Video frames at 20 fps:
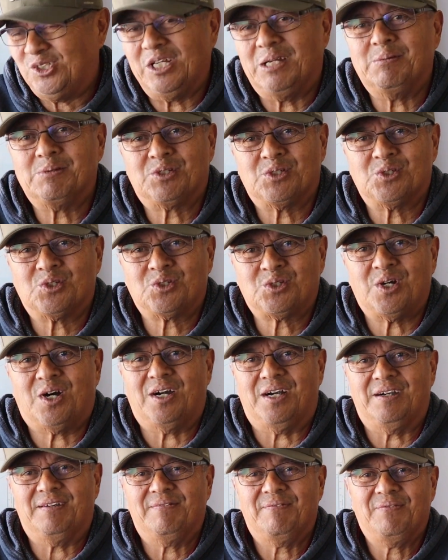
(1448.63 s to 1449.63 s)
Jameson's
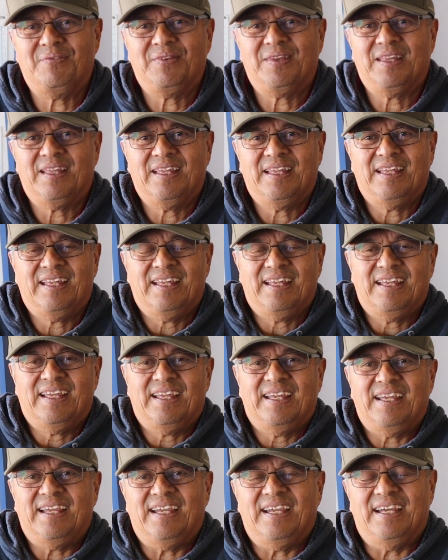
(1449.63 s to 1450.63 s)
car.
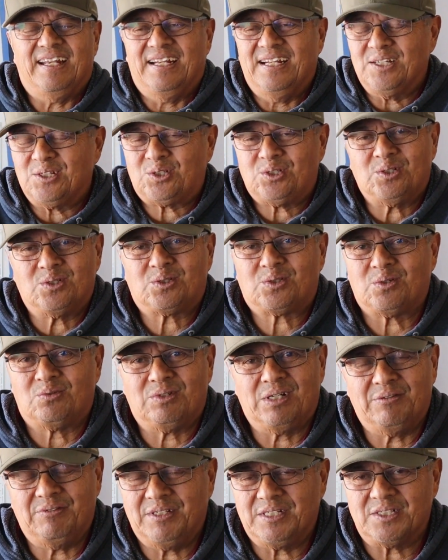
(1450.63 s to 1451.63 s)
And he's used
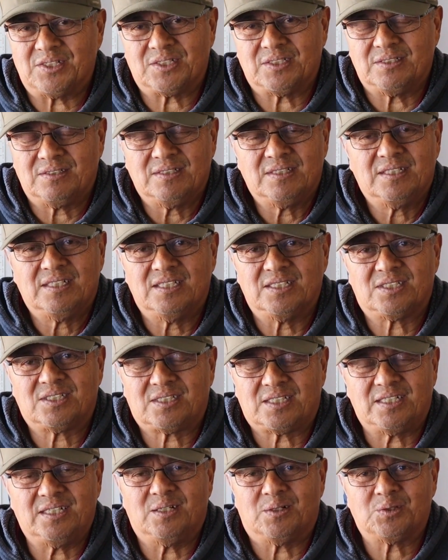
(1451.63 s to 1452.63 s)
to revving
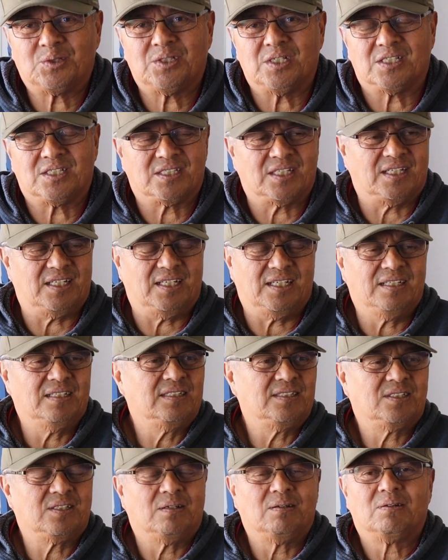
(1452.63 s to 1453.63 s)
his 306 at
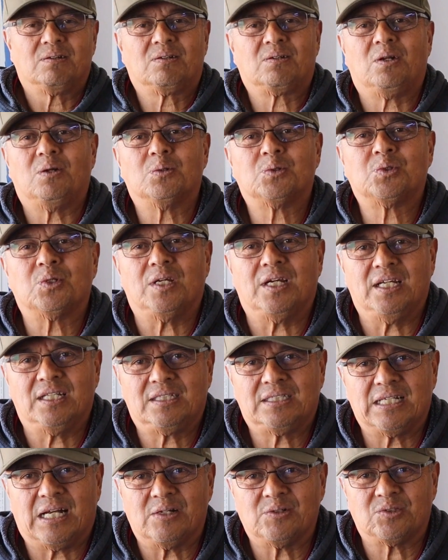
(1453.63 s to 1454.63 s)
close to
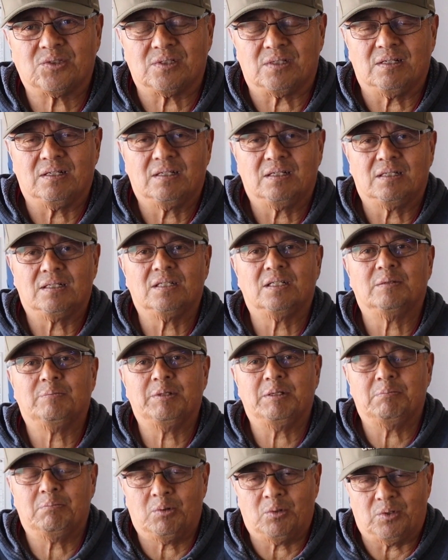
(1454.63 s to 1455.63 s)
8,000, a
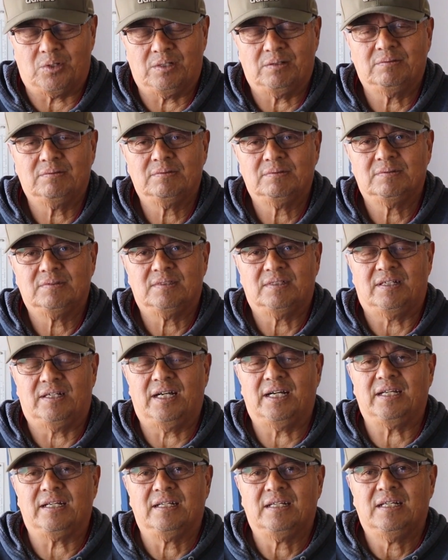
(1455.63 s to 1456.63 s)
little bit more.
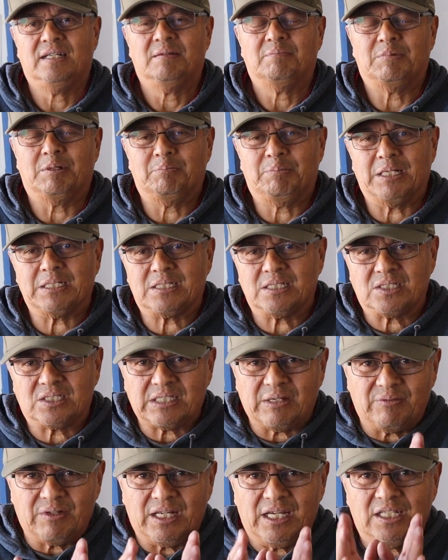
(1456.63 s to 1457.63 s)
All right? But
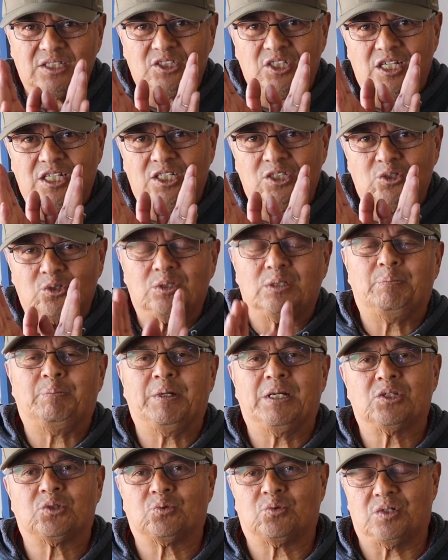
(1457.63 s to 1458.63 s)
basically 78 to 82
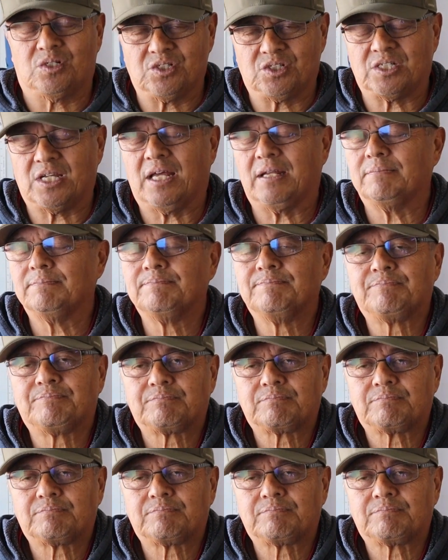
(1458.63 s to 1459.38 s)
depends where it's at.